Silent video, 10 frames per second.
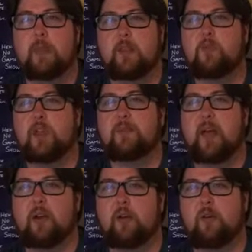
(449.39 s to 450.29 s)
you get
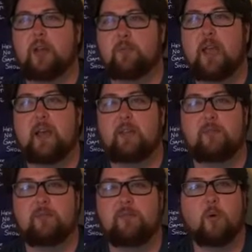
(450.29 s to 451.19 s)
that whole, like, man,
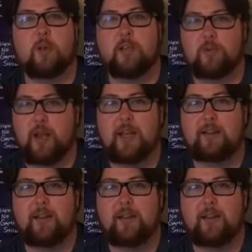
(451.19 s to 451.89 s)
the 40s, right?